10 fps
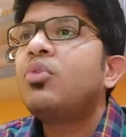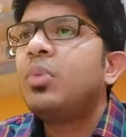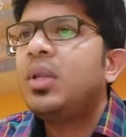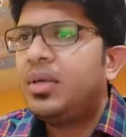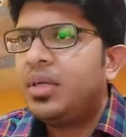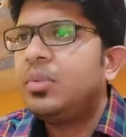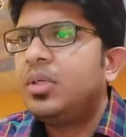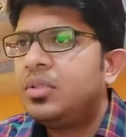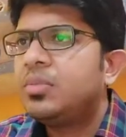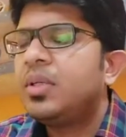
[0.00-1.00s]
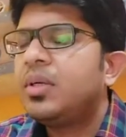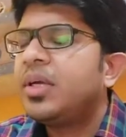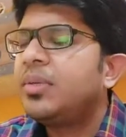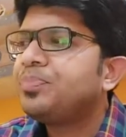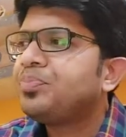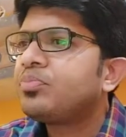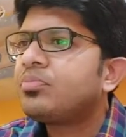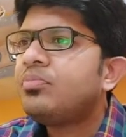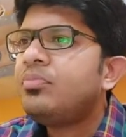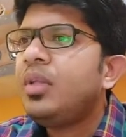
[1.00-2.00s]
million diabetics by that time.
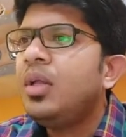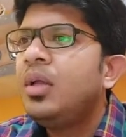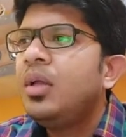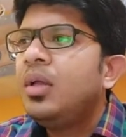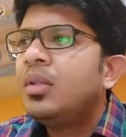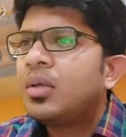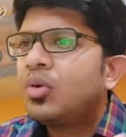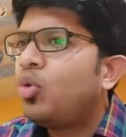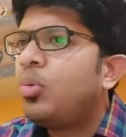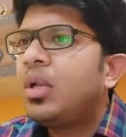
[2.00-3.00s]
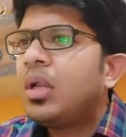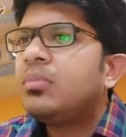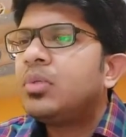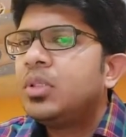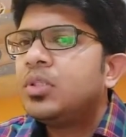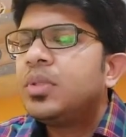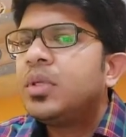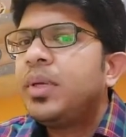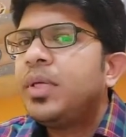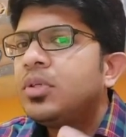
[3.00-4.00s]
The global numbers, with
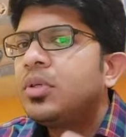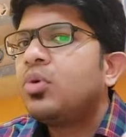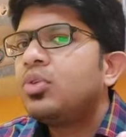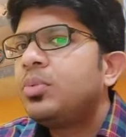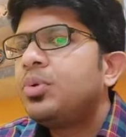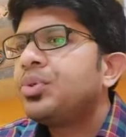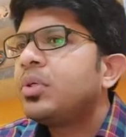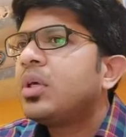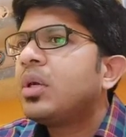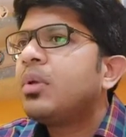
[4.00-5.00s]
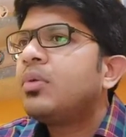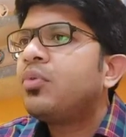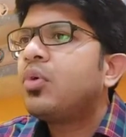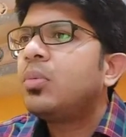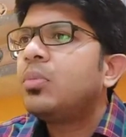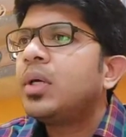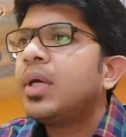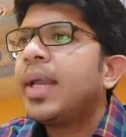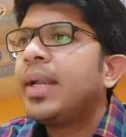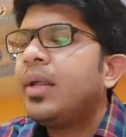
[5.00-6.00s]
a major contribution coming from
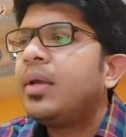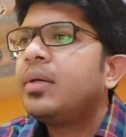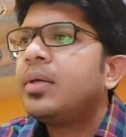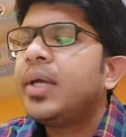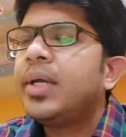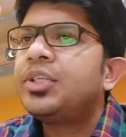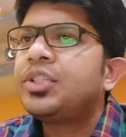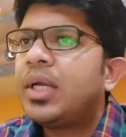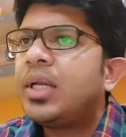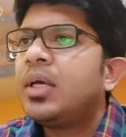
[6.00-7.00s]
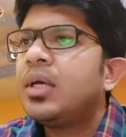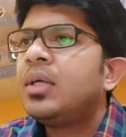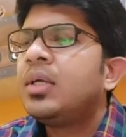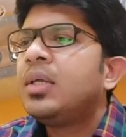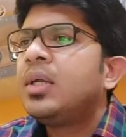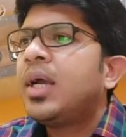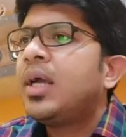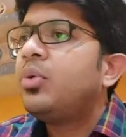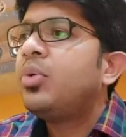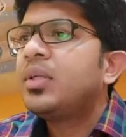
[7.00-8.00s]
India and China
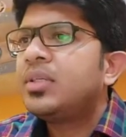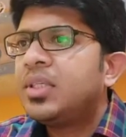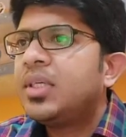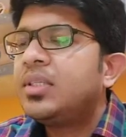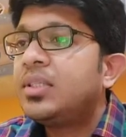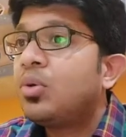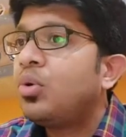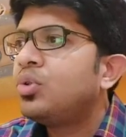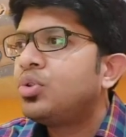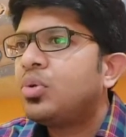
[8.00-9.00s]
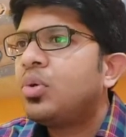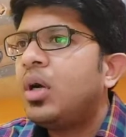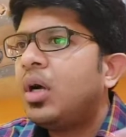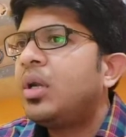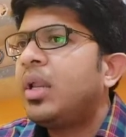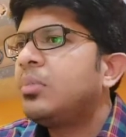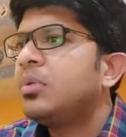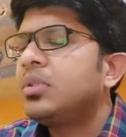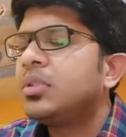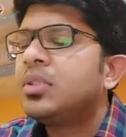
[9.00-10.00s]
and United States, and also our
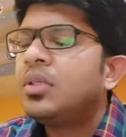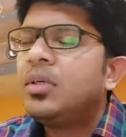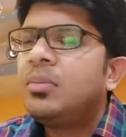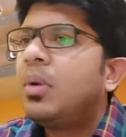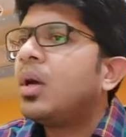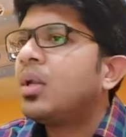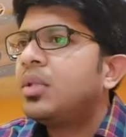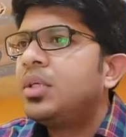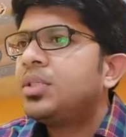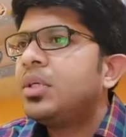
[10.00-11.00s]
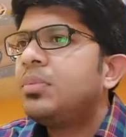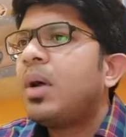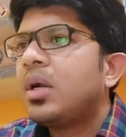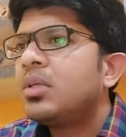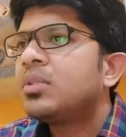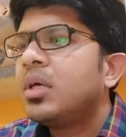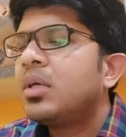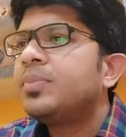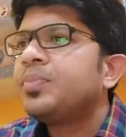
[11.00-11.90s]
neighbors Bangladesh and Pakistan,